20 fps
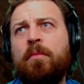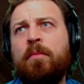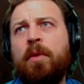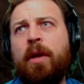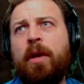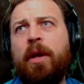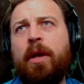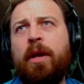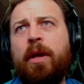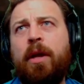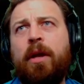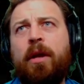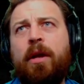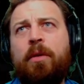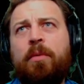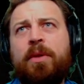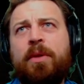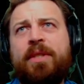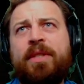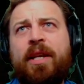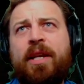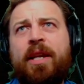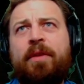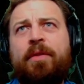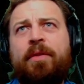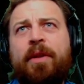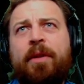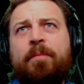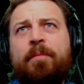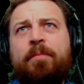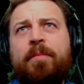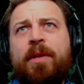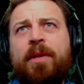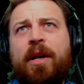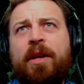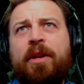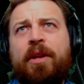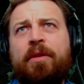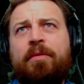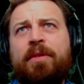Hey, we saved him.
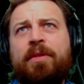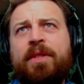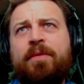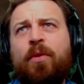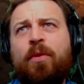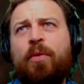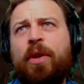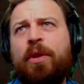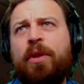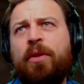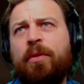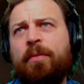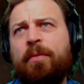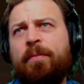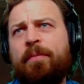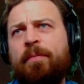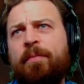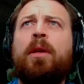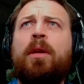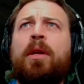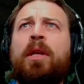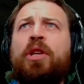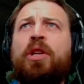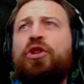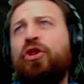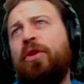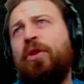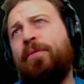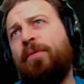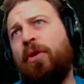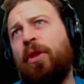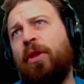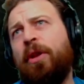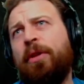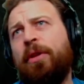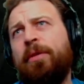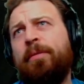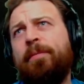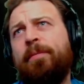Kind of, he's floating though. He should have fallen.